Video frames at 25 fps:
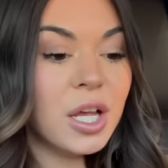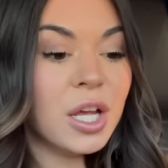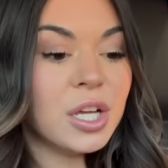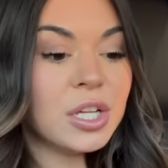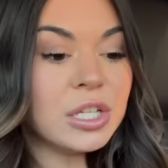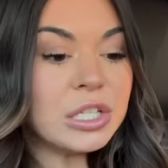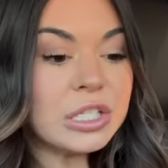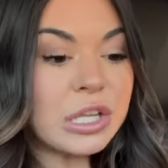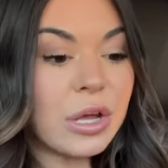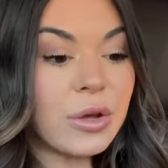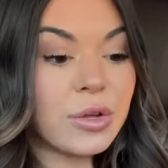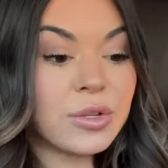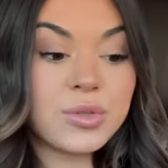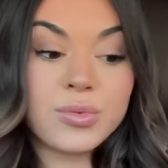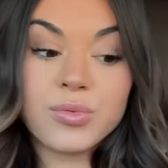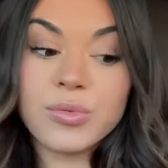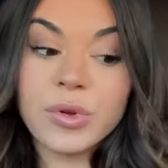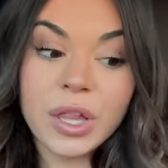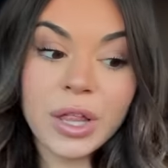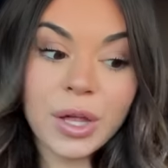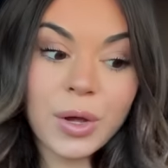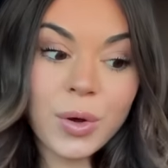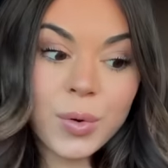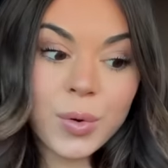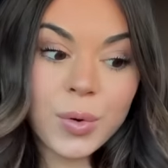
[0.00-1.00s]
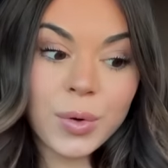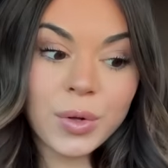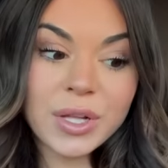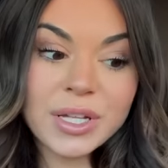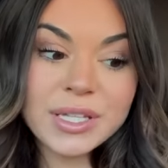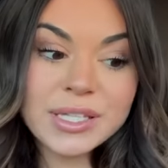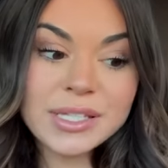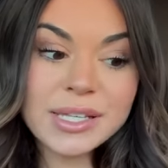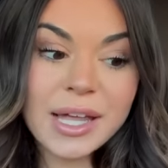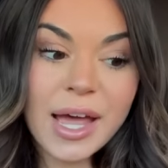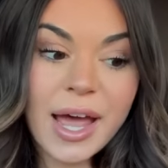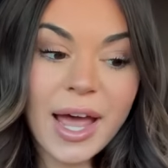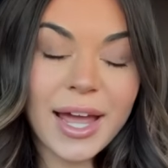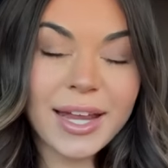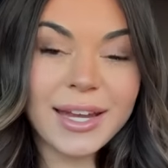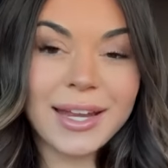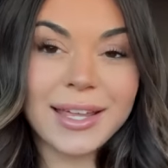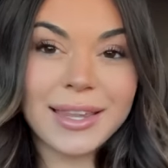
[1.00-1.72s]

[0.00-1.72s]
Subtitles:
so it's really cool inside,